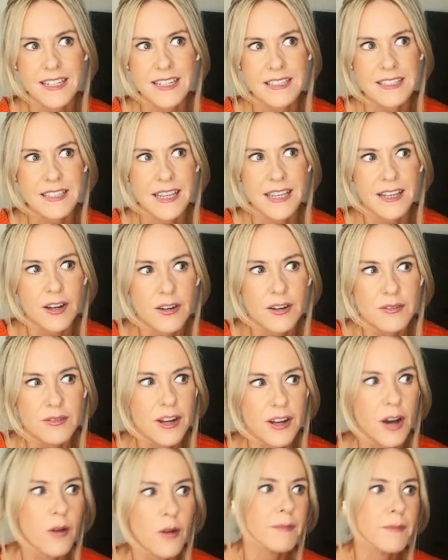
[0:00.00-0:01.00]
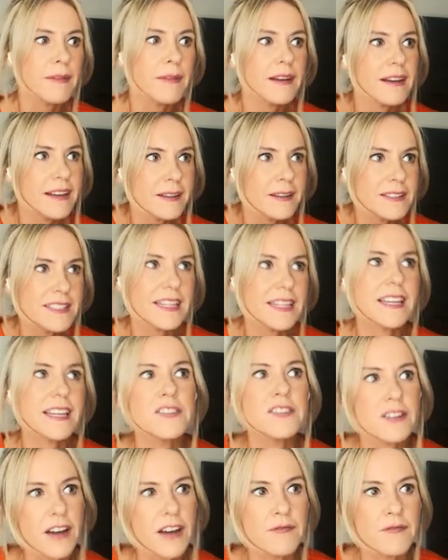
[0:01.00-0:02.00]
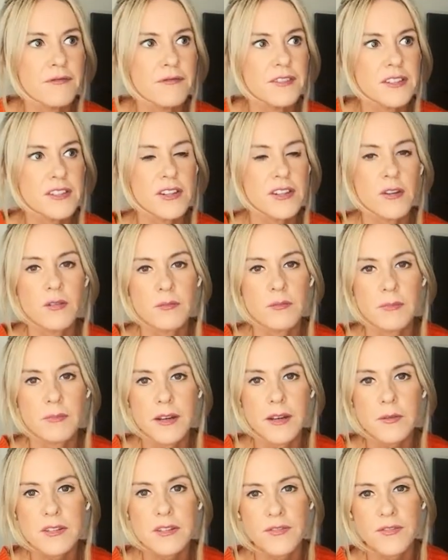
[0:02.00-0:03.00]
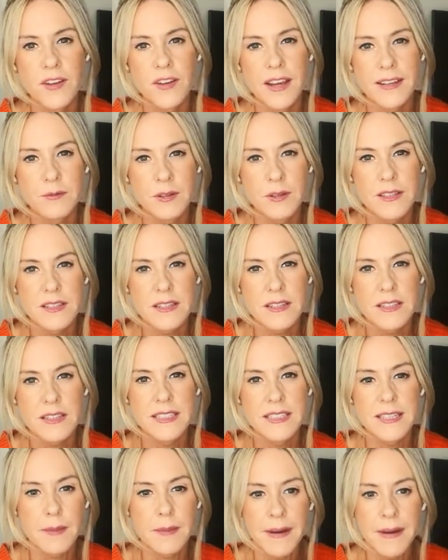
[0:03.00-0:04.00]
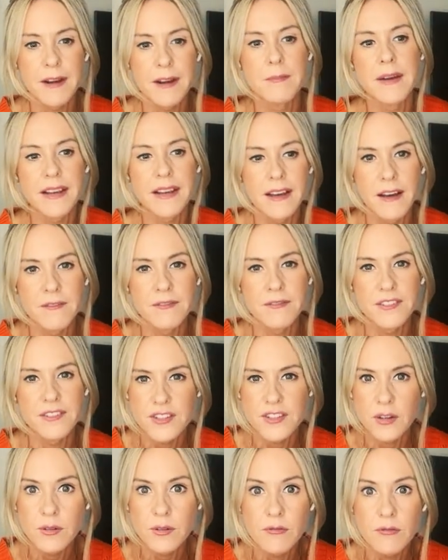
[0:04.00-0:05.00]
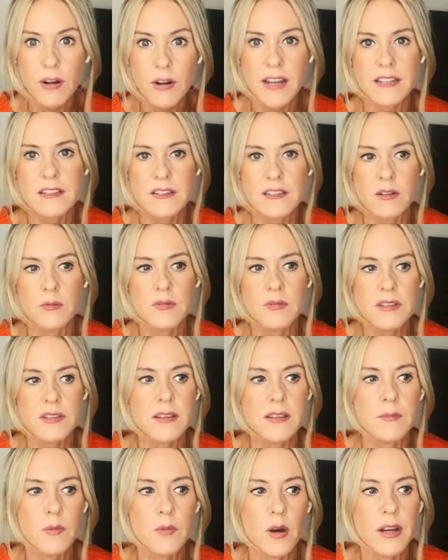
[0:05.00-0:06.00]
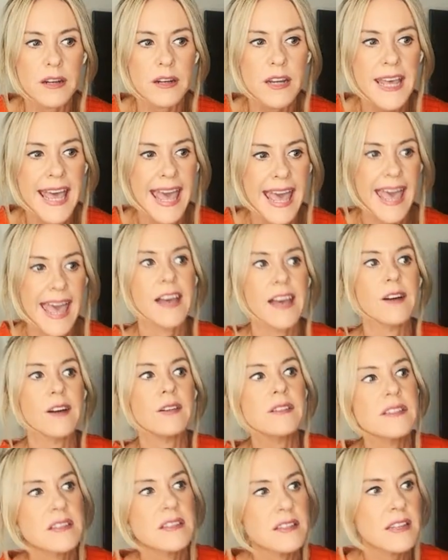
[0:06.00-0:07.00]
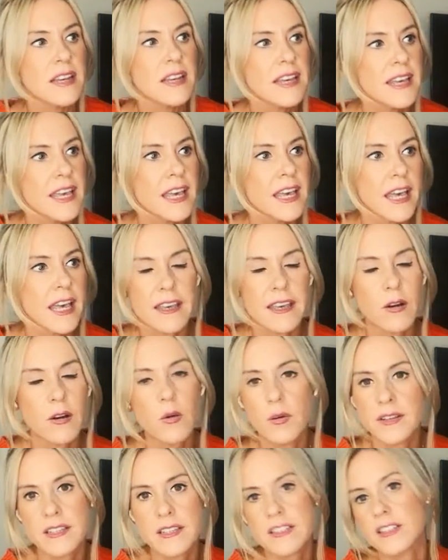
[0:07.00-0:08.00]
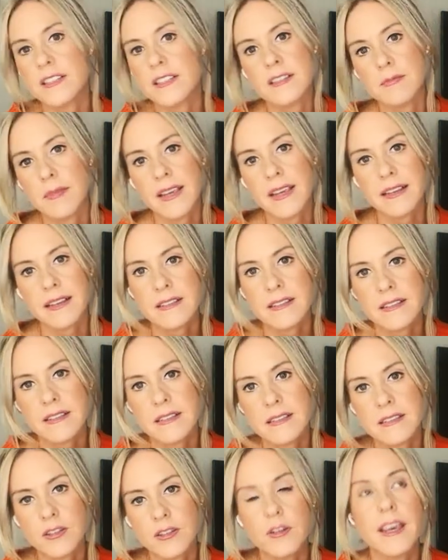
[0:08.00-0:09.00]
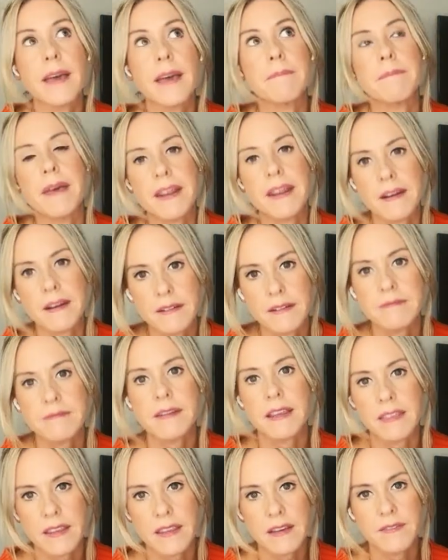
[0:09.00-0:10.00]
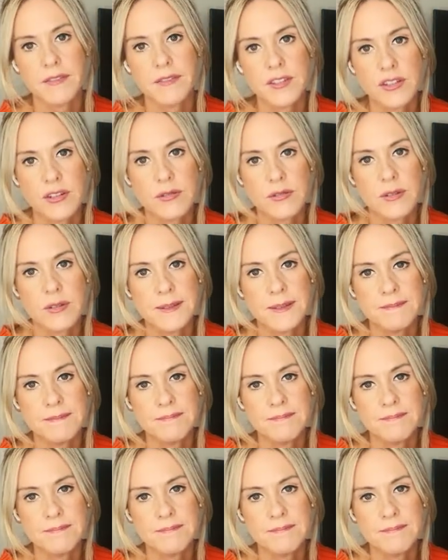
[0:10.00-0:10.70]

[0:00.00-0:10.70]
And say, oh no, I'm stay in your comfort zone. But I always find once I step out of my comfort zone and write a song with someone else, it always just makes you get better, I think, for sure.